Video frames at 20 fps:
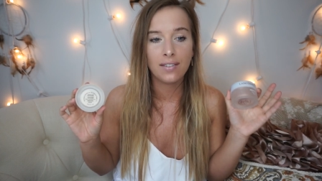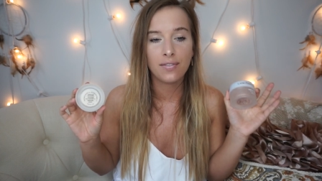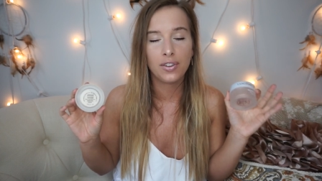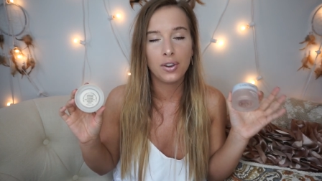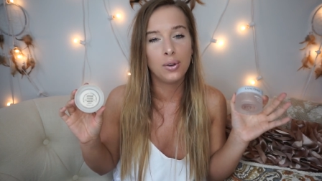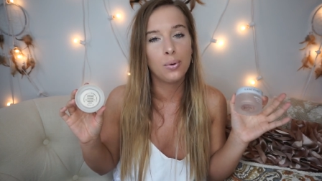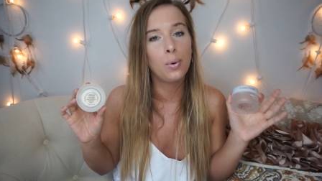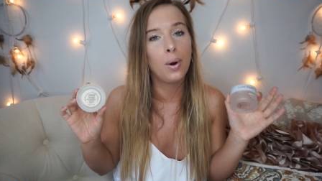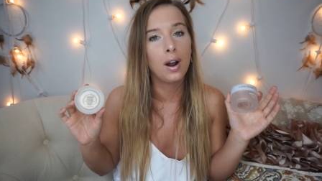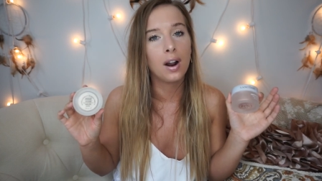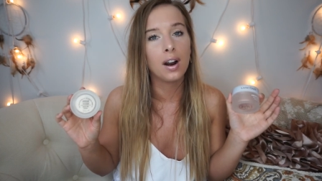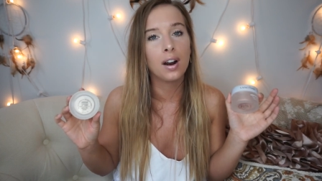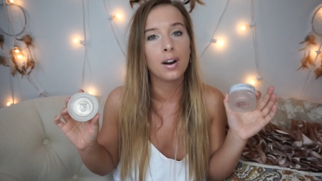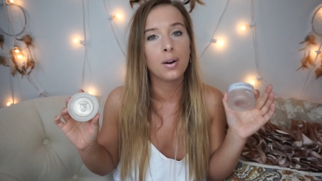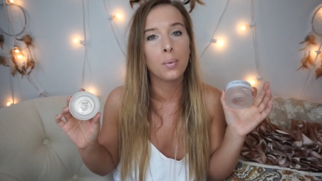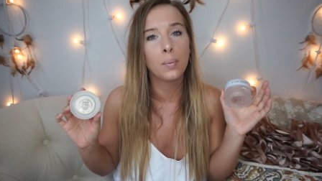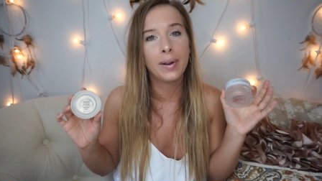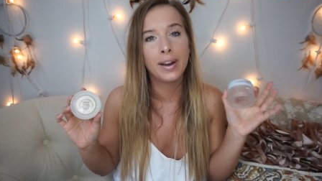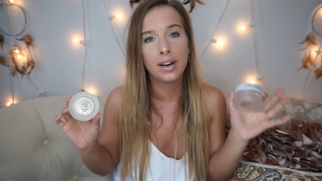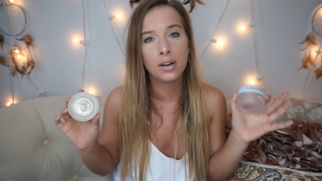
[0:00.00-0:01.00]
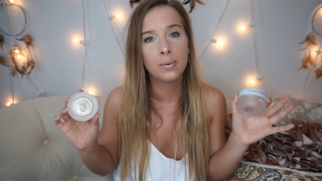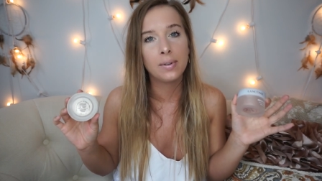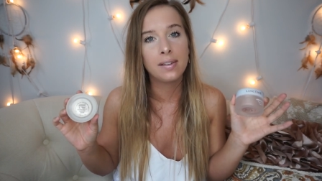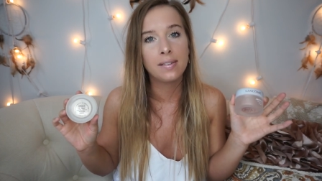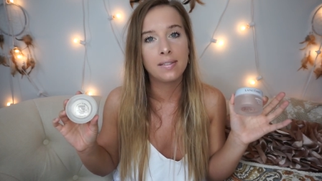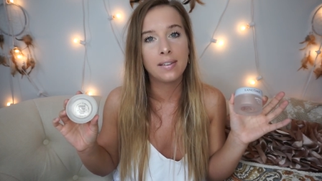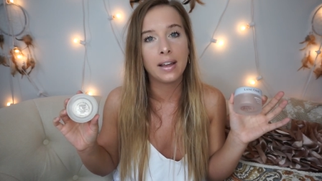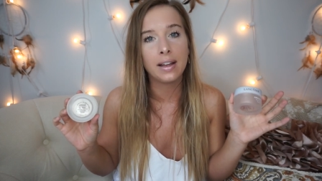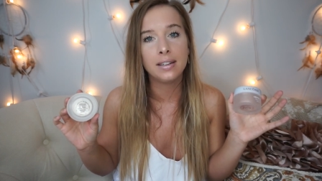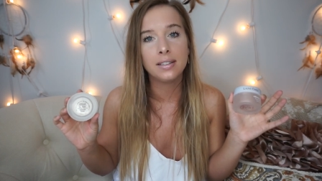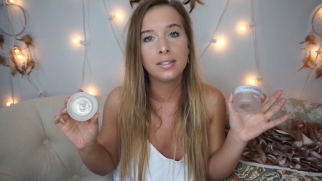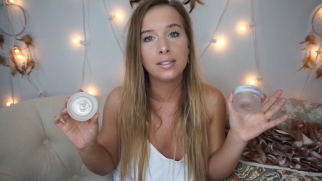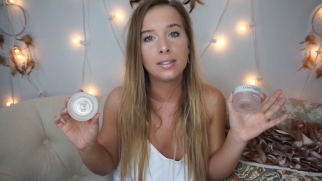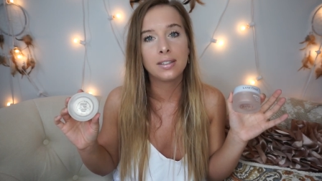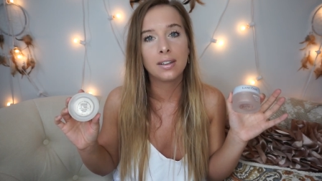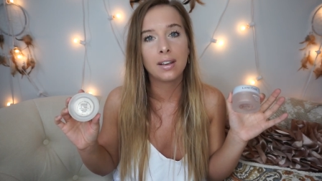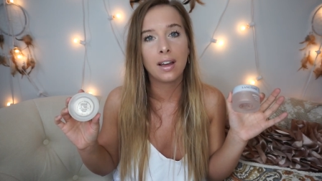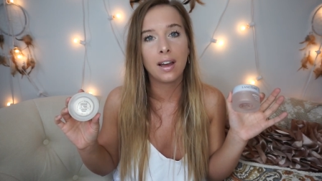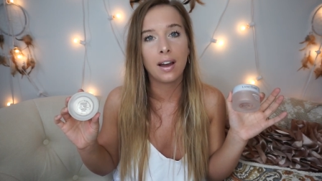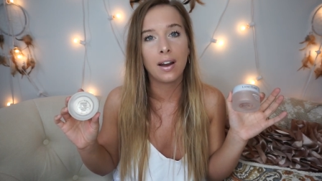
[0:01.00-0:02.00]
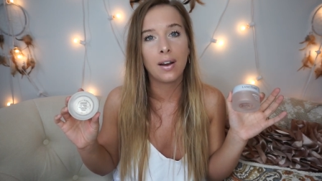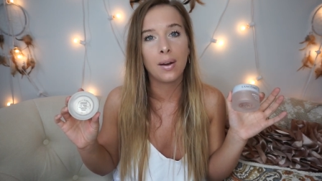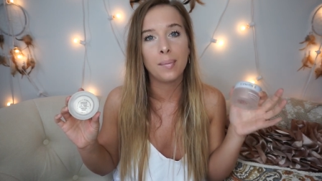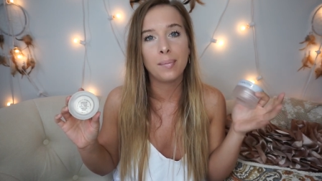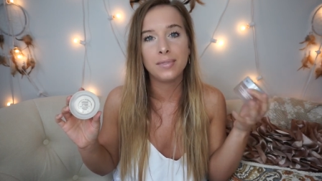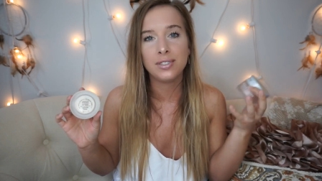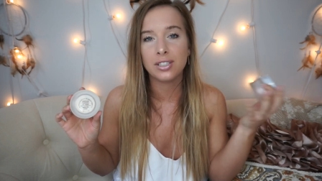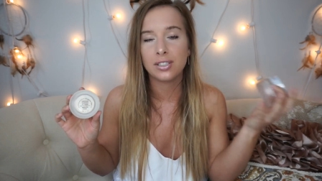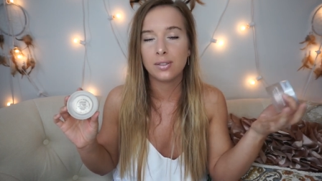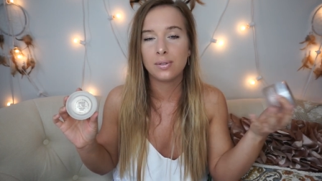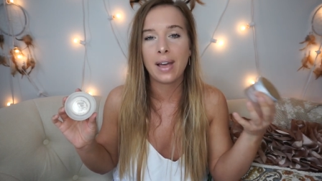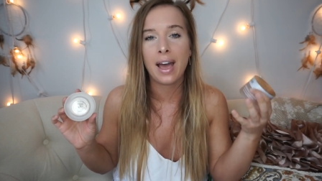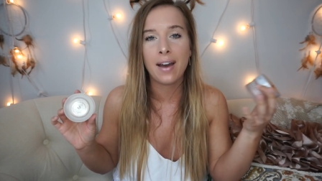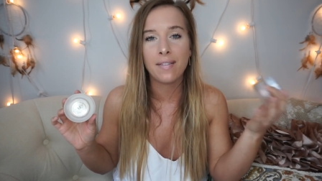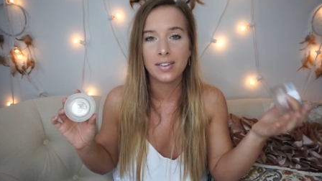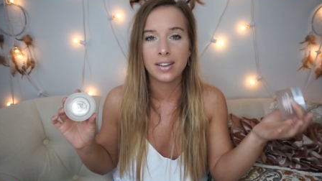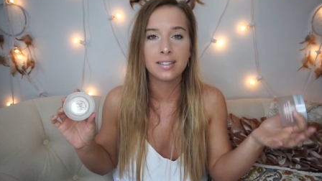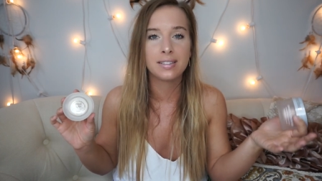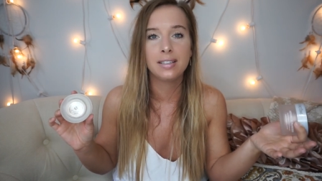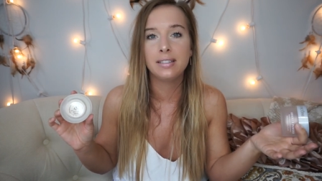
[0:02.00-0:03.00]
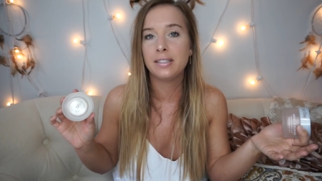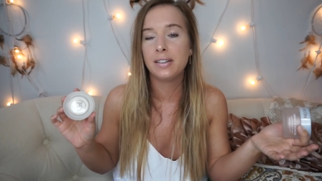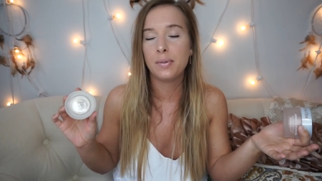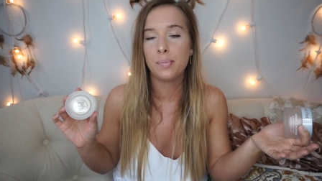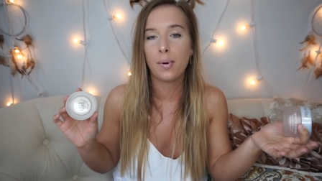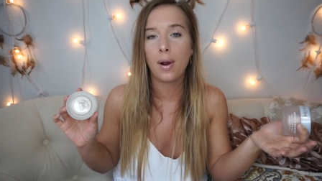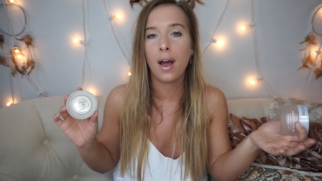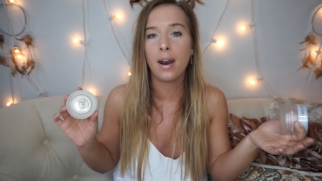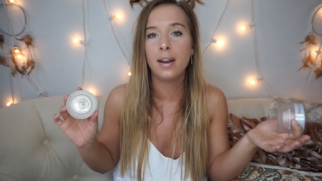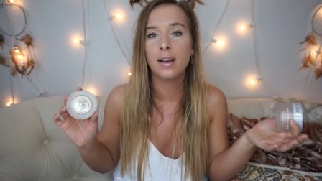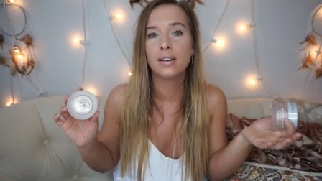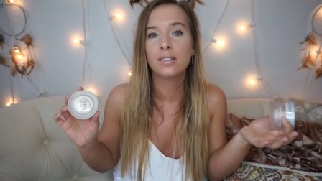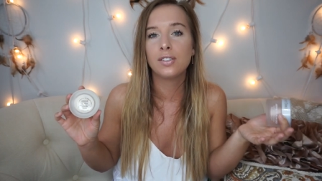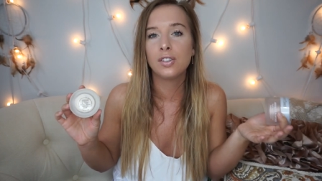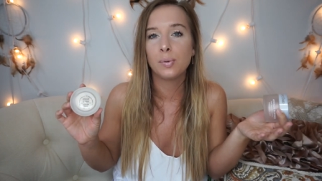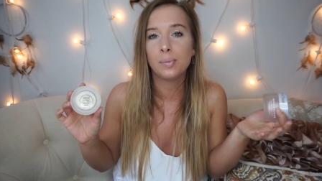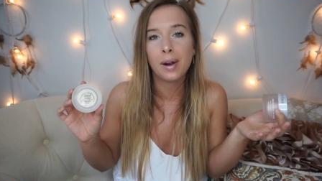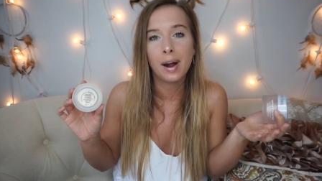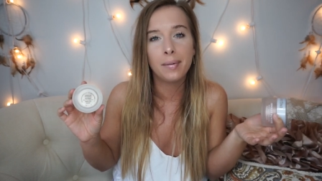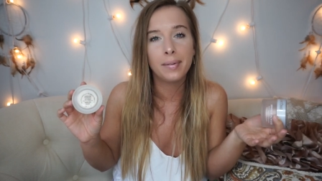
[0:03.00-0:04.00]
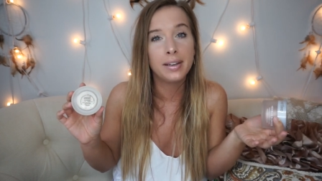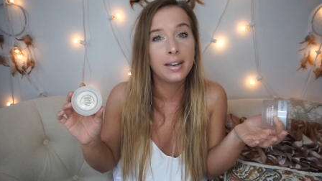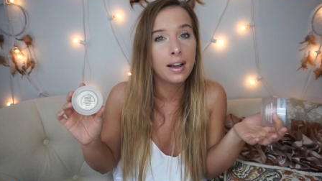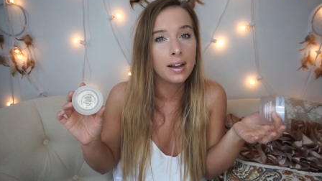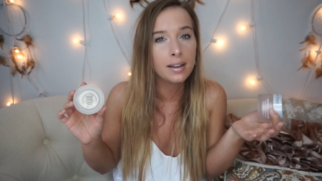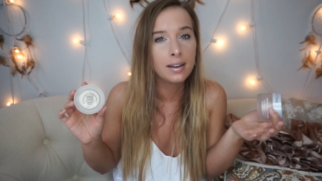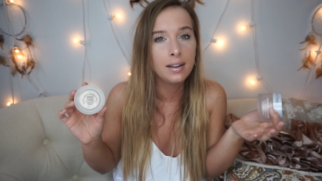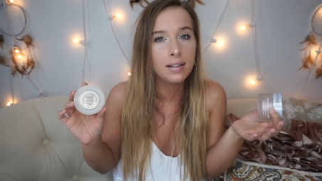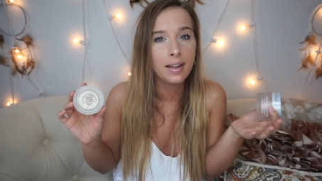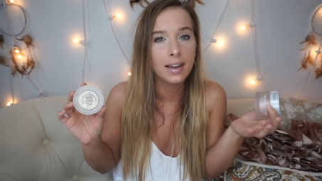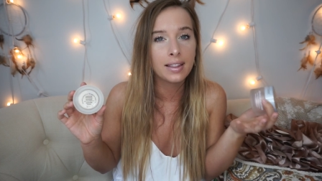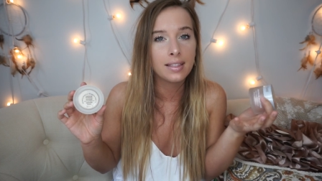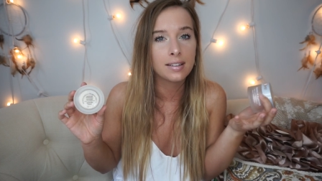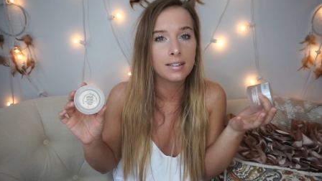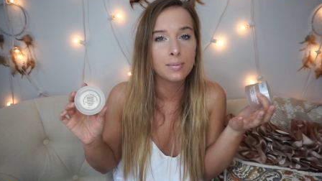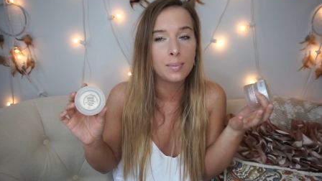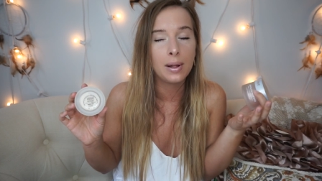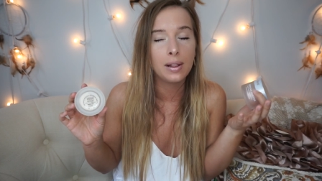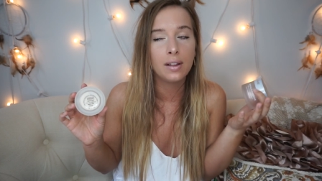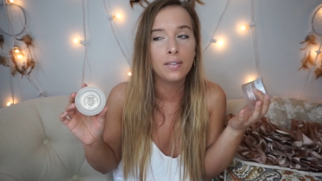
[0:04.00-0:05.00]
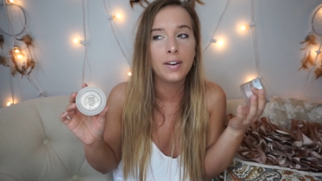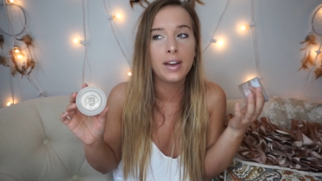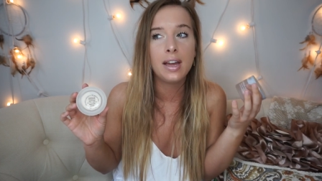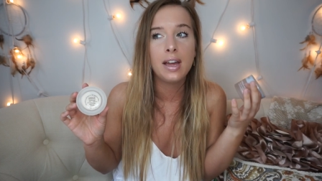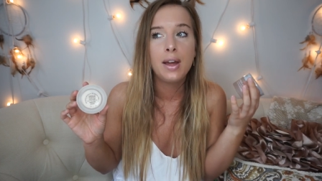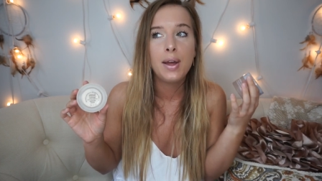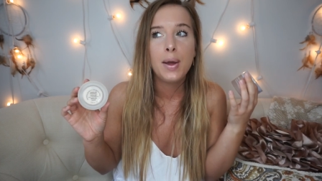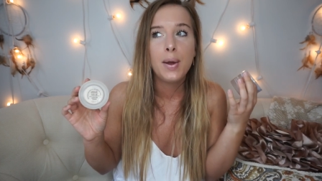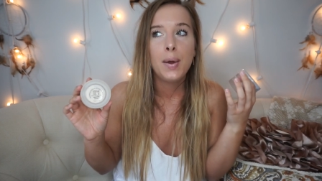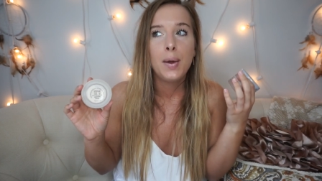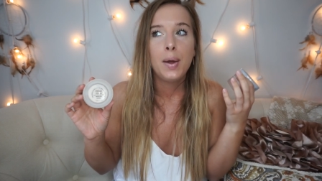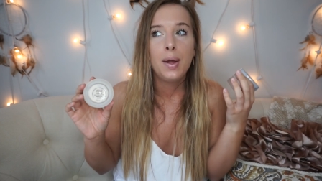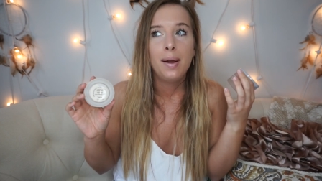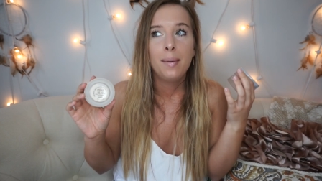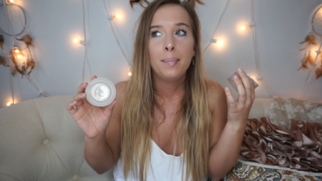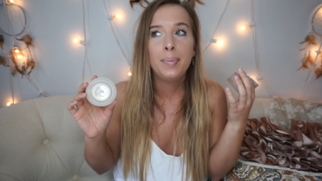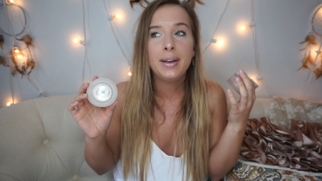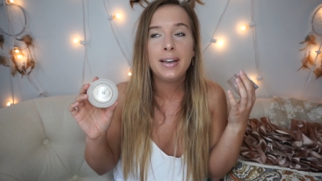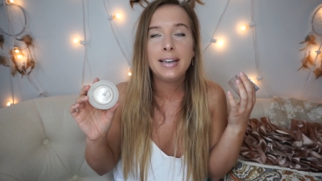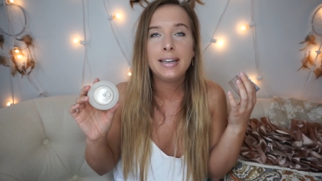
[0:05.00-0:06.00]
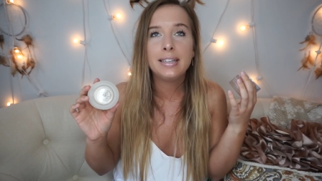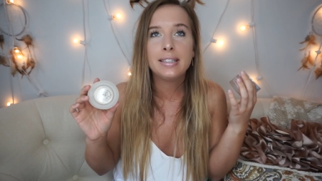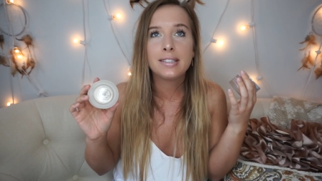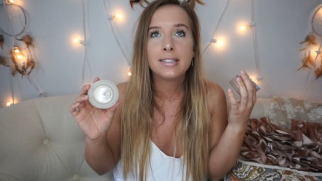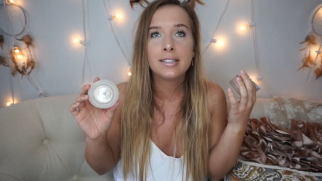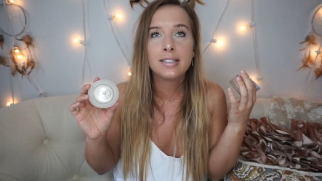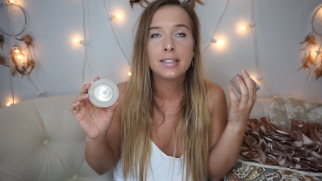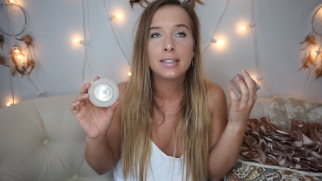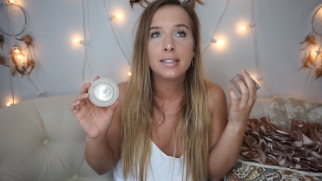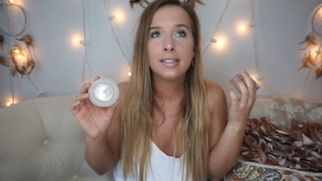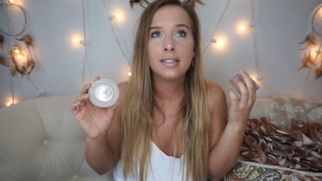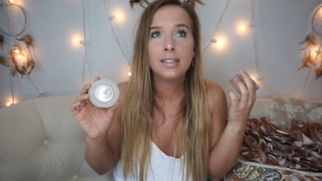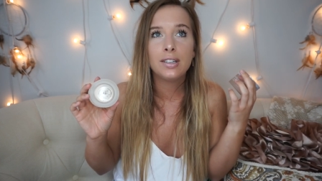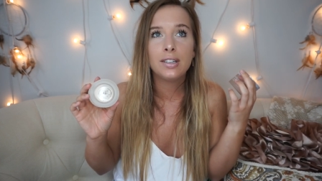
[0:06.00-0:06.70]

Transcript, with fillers: If you are weird with scent, um, just having scented products, you're probably not gonna like the smell of it, but it's